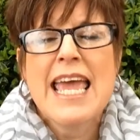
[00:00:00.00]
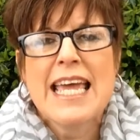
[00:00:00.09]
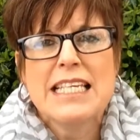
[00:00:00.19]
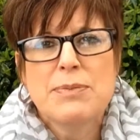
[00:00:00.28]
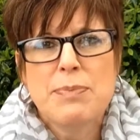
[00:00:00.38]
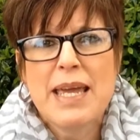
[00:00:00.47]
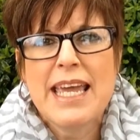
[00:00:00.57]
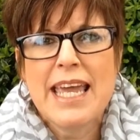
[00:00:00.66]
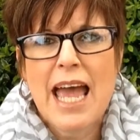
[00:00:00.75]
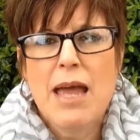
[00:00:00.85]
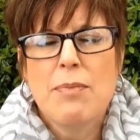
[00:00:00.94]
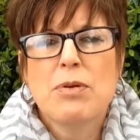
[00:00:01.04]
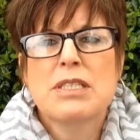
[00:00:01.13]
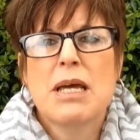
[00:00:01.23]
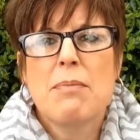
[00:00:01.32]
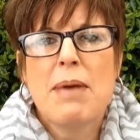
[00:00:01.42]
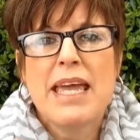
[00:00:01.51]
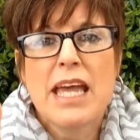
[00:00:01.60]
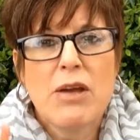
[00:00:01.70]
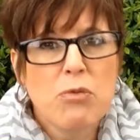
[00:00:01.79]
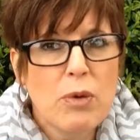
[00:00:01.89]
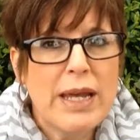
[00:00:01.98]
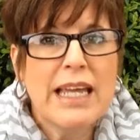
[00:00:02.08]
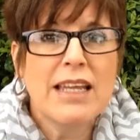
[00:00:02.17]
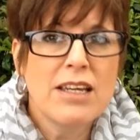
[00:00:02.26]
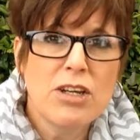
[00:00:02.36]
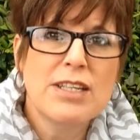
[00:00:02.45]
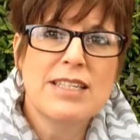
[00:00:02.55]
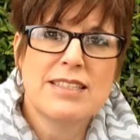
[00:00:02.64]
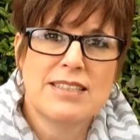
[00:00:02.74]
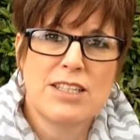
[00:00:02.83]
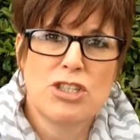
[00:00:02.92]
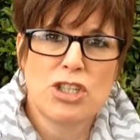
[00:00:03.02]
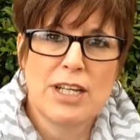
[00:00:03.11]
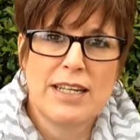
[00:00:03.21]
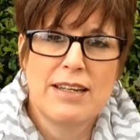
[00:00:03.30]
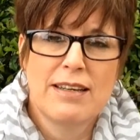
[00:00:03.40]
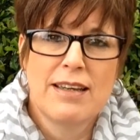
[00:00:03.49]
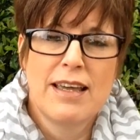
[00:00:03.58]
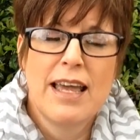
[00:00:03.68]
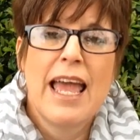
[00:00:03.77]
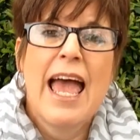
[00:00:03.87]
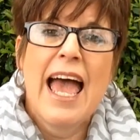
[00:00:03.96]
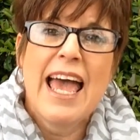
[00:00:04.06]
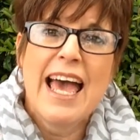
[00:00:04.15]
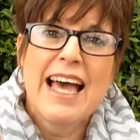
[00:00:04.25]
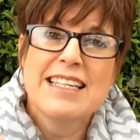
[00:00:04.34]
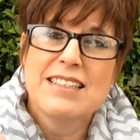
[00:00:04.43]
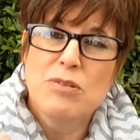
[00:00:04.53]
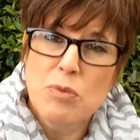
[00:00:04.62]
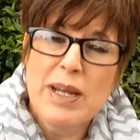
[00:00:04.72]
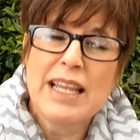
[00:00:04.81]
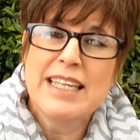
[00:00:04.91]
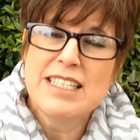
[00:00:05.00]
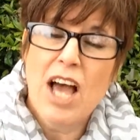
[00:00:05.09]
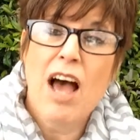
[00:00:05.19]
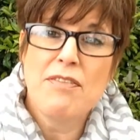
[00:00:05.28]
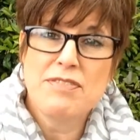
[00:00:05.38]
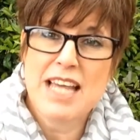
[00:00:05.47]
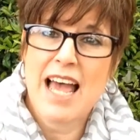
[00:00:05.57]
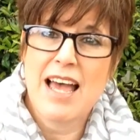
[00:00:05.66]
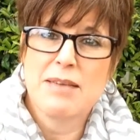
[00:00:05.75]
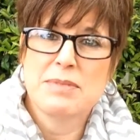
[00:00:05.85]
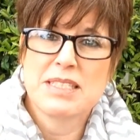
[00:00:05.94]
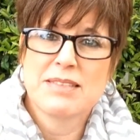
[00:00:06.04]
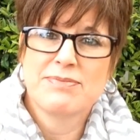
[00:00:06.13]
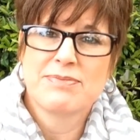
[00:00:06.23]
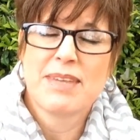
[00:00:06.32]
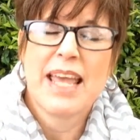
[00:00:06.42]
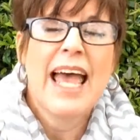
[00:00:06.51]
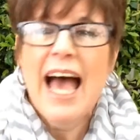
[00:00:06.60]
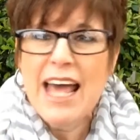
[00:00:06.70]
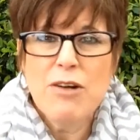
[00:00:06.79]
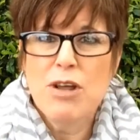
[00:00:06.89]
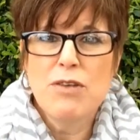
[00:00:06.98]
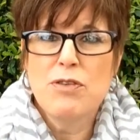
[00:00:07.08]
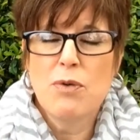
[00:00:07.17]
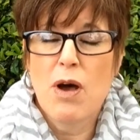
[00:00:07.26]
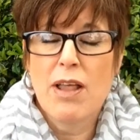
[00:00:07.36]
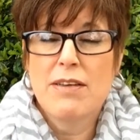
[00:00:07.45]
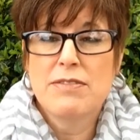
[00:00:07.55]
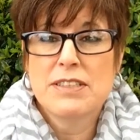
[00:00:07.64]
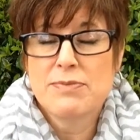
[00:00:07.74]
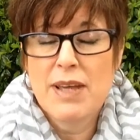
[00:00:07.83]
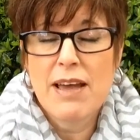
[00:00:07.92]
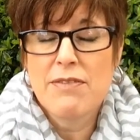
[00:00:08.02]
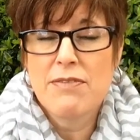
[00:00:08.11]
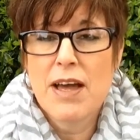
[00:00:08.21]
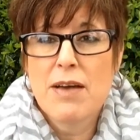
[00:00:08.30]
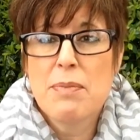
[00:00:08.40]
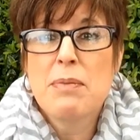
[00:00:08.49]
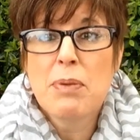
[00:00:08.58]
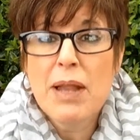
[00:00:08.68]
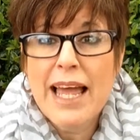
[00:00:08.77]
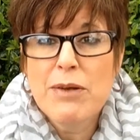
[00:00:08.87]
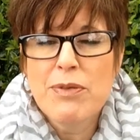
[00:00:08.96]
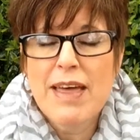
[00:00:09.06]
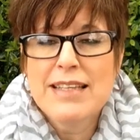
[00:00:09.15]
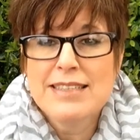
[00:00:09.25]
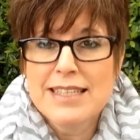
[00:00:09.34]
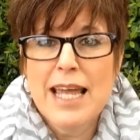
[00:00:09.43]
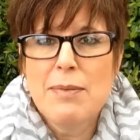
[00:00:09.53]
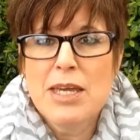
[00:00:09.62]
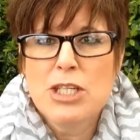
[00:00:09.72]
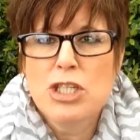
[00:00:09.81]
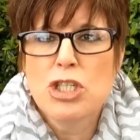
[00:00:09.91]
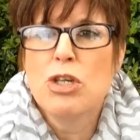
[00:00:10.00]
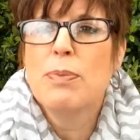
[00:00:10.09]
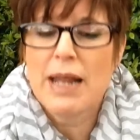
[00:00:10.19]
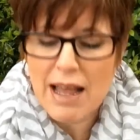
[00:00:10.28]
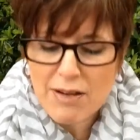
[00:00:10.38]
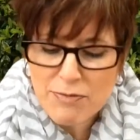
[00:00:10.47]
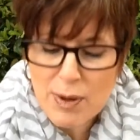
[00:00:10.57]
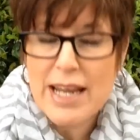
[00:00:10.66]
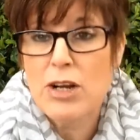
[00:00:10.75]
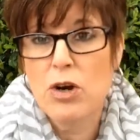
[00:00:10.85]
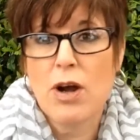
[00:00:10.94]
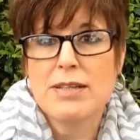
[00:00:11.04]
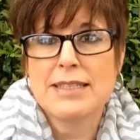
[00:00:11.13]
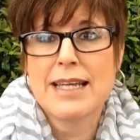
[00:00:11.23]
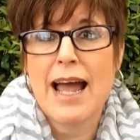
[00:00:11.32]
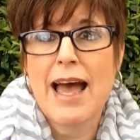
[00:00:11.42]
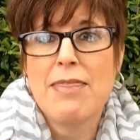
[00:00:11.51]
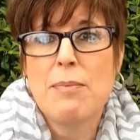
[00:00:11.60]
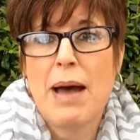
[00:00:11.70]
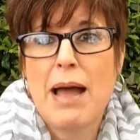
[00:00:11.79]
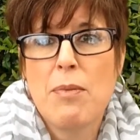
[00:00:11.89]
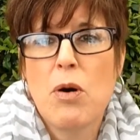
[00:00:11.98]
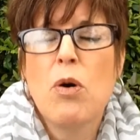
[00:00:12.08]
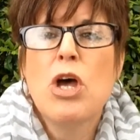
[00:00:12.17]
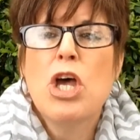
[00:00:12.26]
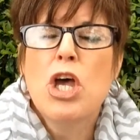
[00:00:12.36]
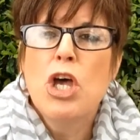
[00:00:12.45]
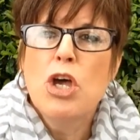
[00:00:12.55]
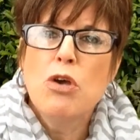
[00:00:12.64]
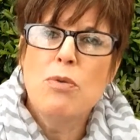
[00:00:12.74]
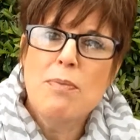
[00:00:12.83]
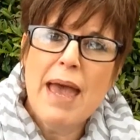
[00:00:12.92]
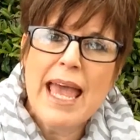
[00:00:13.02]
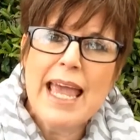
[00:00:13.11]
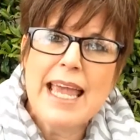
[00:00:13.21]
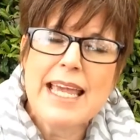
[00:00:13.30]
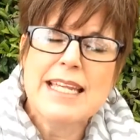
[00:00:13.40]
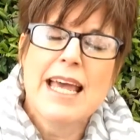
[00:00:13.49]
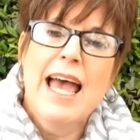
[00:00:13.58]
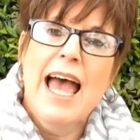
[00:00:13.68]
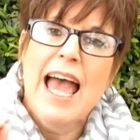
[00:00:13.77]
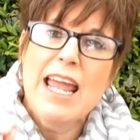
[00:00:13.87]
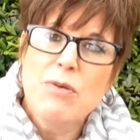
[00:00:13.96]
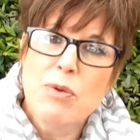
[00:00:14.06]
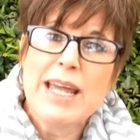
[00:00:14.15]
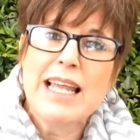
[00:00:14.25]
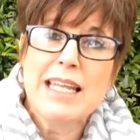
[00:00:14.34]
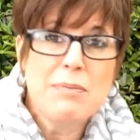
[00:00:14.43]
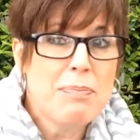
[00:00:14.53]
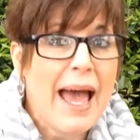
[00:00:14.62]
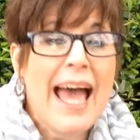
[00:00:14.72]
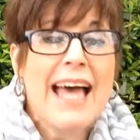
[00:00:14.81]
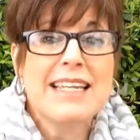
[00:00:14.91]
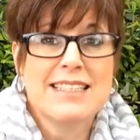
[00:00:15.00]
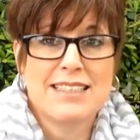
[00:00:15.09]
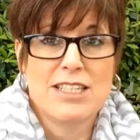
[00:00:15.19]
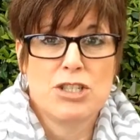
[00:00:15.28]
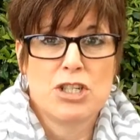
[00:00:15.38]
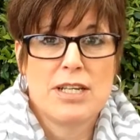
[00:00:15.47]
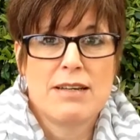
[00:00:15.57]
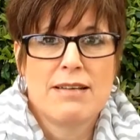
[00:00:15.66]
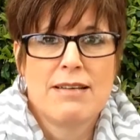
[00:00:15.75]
is being able to make a really good decision at really tough times. I don't know if you all have been plagued with that same issue, but I ran across a guy in the Bible who made a really bad decision.